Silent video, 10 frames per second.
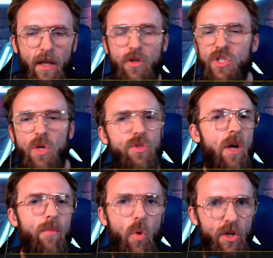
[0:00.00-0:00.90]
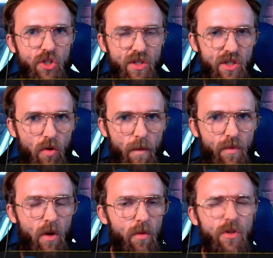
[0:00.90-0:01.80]
Like, there's no dumb questions in
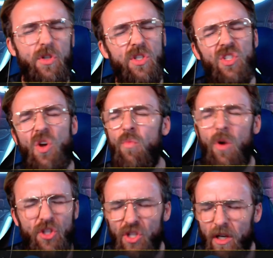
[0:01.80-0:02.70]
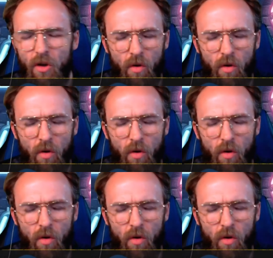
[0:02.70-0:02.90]
crypto. There's so much in